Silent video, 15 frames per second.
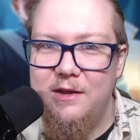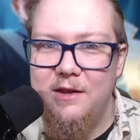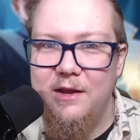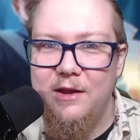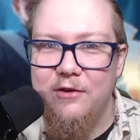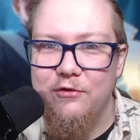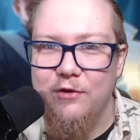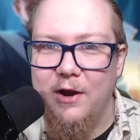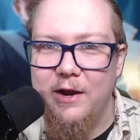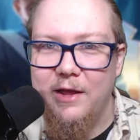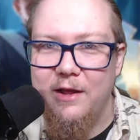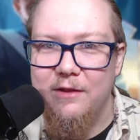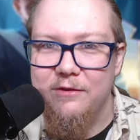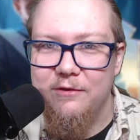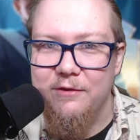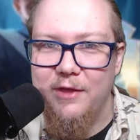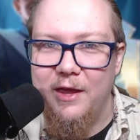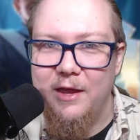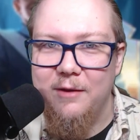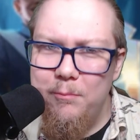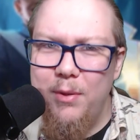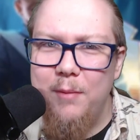and try to answer
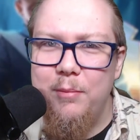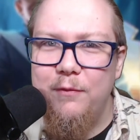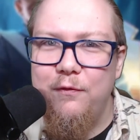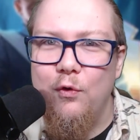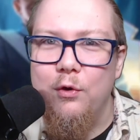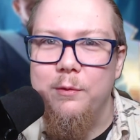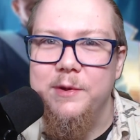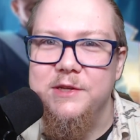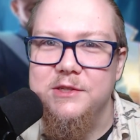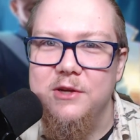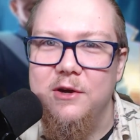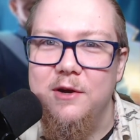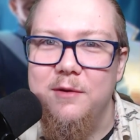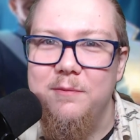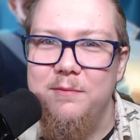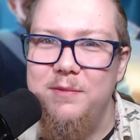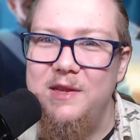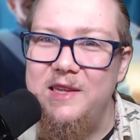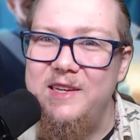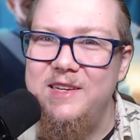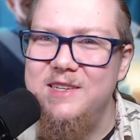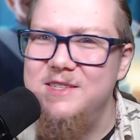that. But before we start,
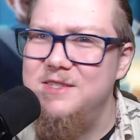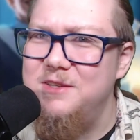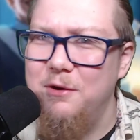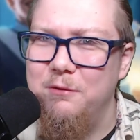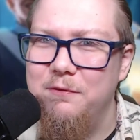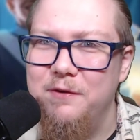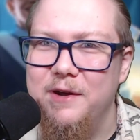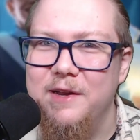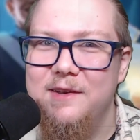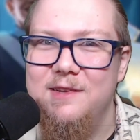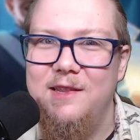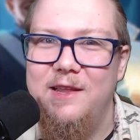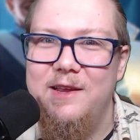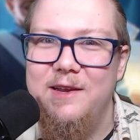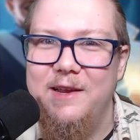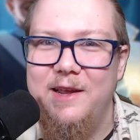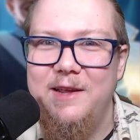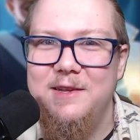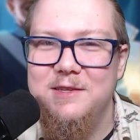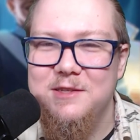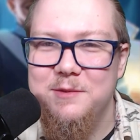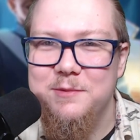please don't forget to like
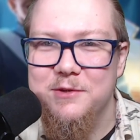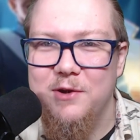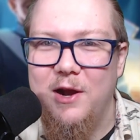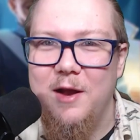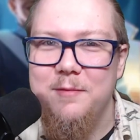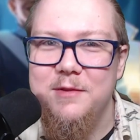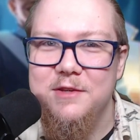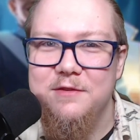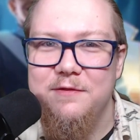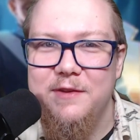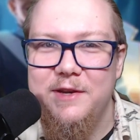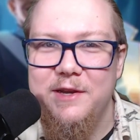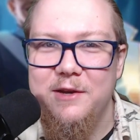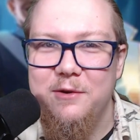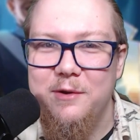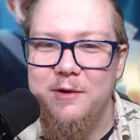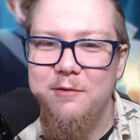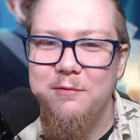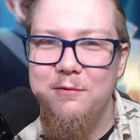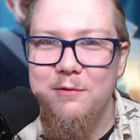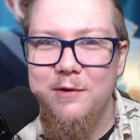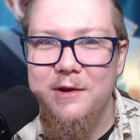and subscribe this video. It
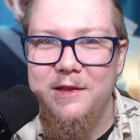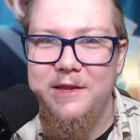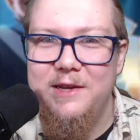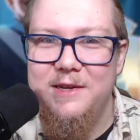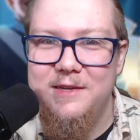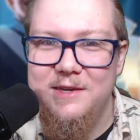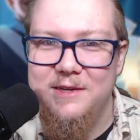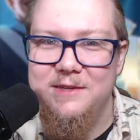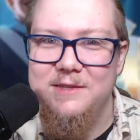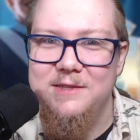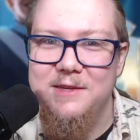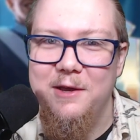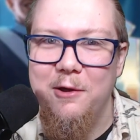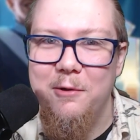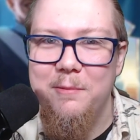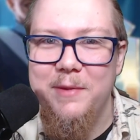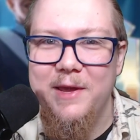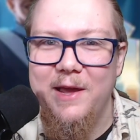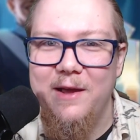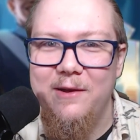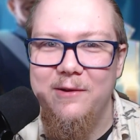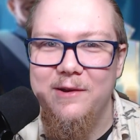really does help me
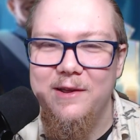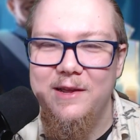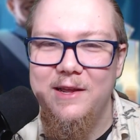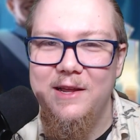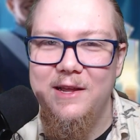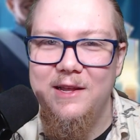out a